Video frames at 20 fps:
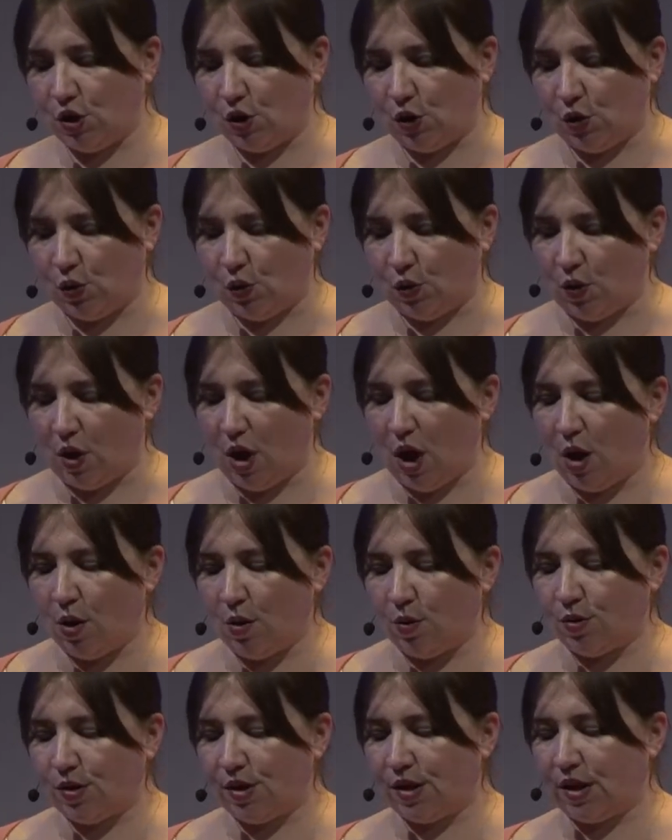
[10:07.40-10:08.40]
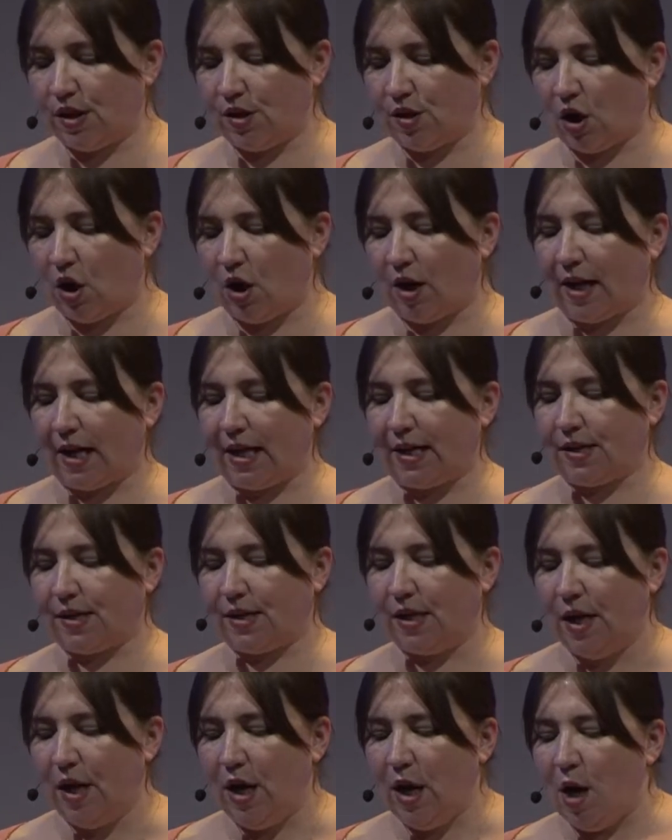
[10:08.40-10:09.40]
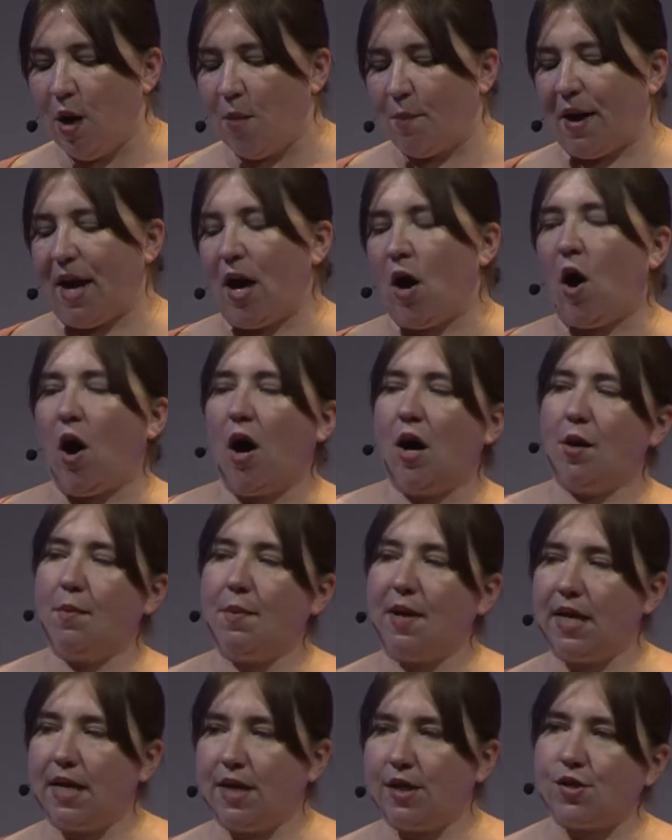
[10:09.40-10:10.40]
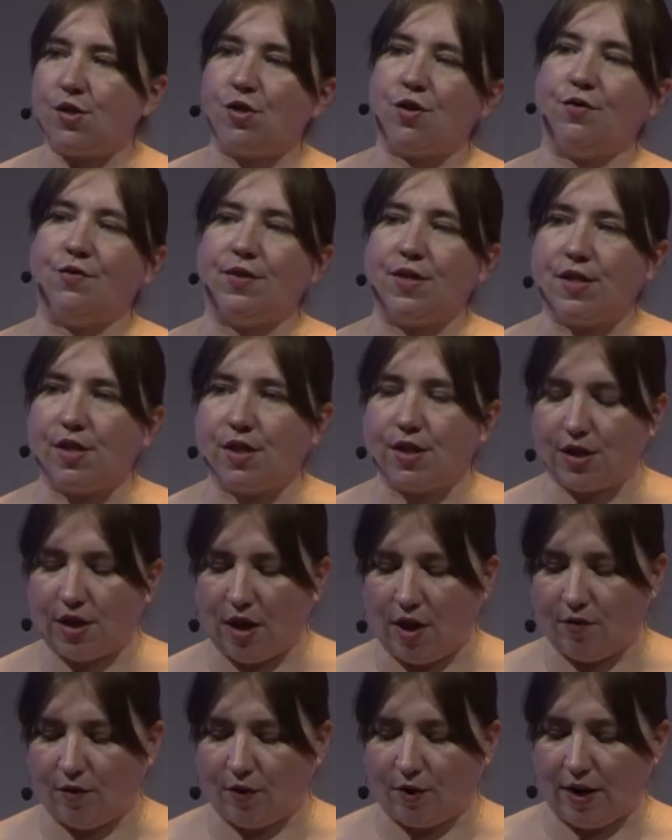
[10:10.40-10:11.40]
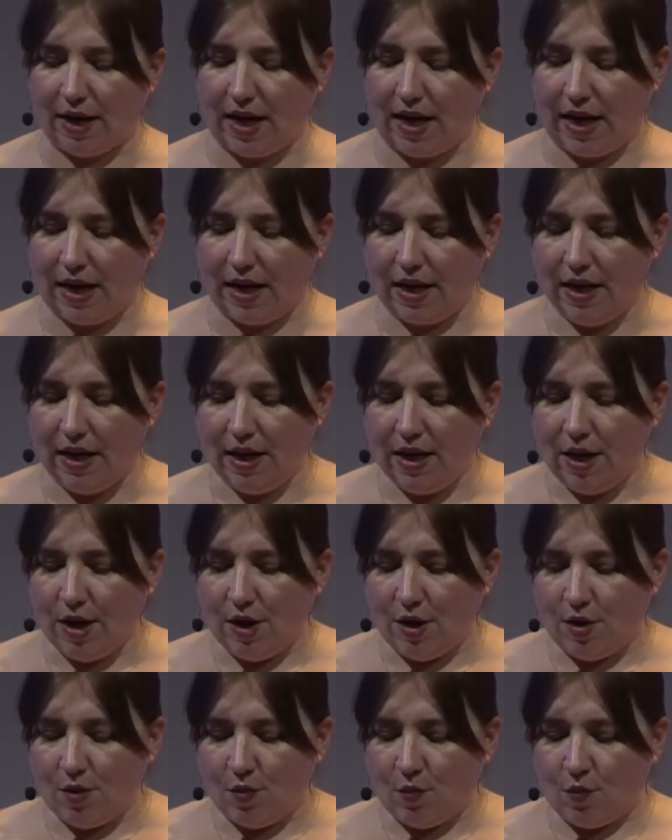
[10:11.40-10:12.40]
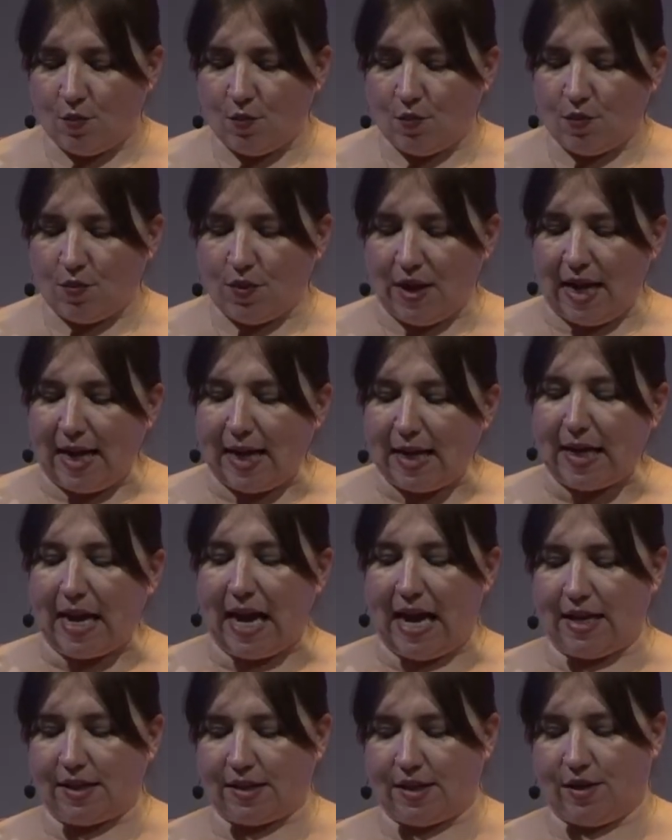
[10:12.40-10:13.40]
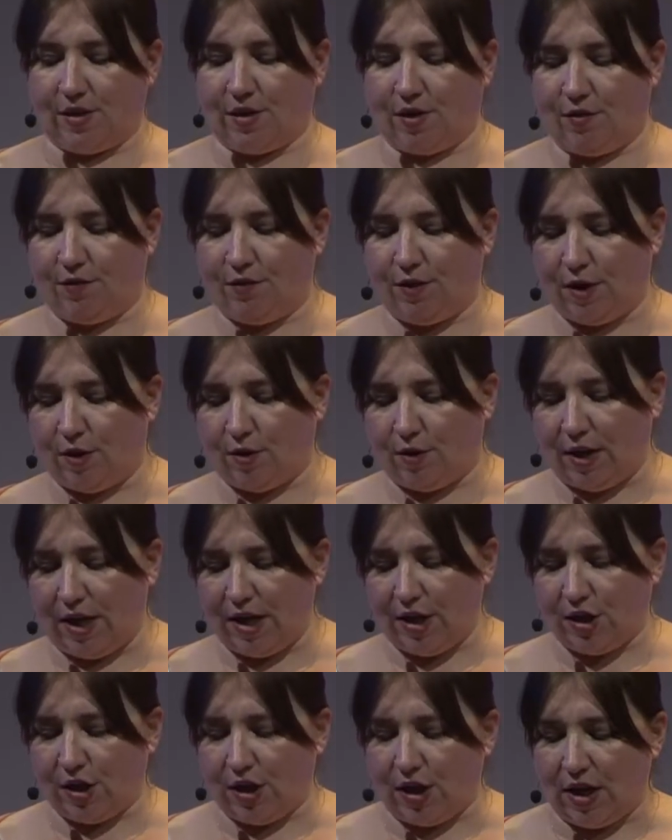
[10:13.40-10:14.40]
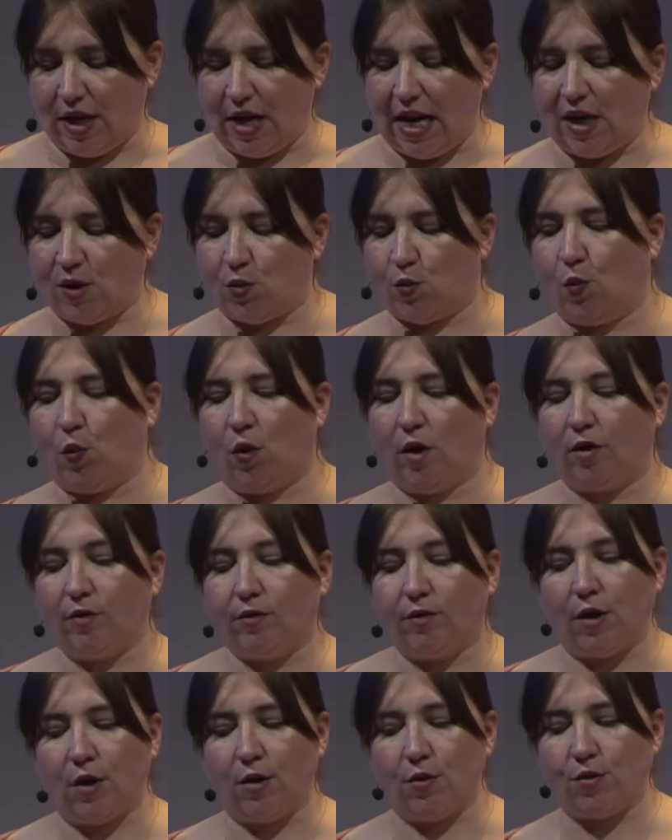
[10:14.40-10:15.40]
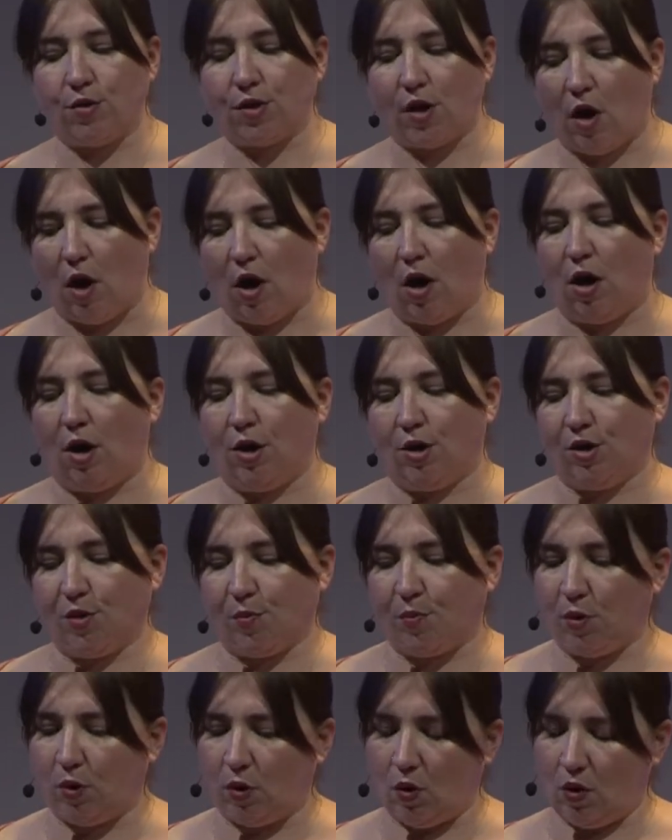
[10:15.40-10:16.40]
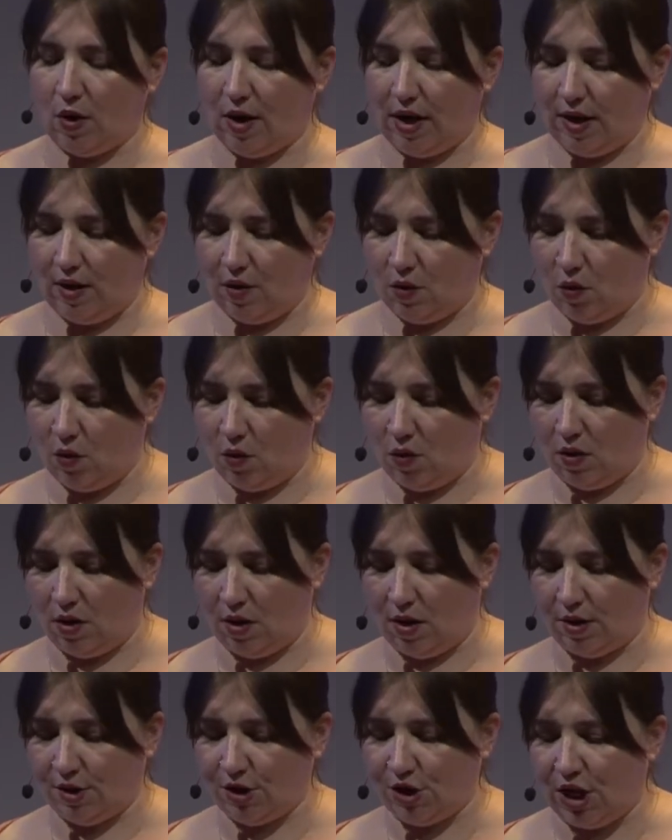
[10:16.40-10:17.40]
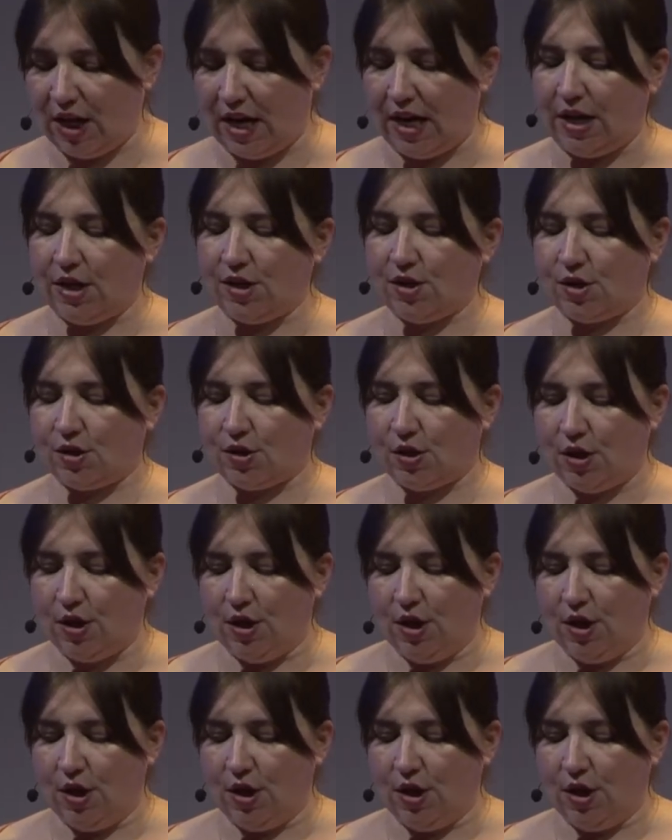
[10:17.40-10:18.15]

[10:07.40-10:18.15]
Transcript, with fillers: to hosts and targets by automating service discovery and access configuration as workflows are deployed or changed.